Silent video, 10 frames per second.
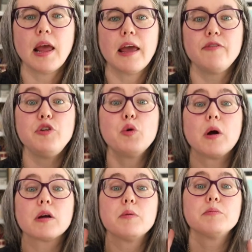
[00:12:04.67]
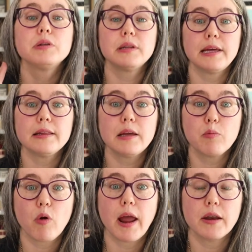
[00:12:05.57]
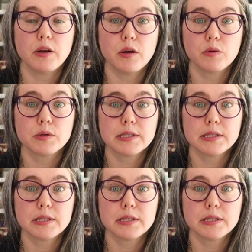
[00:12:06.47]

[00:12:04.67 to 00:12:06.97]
If you are completely brand new